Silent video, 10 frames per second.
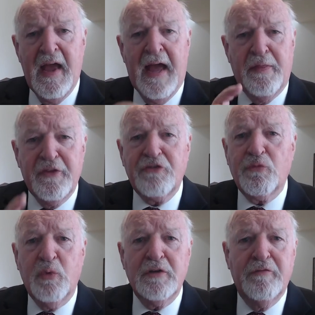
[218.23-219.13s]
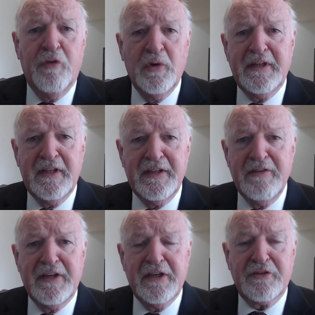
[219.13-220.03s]
and this will avoid
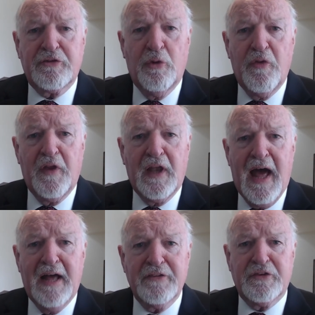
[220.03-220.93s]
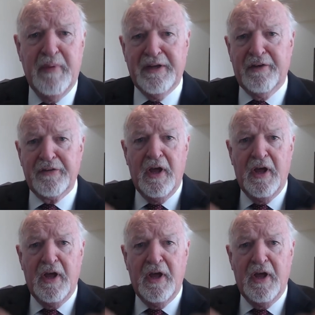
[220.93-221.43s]
leaving it till the last minute,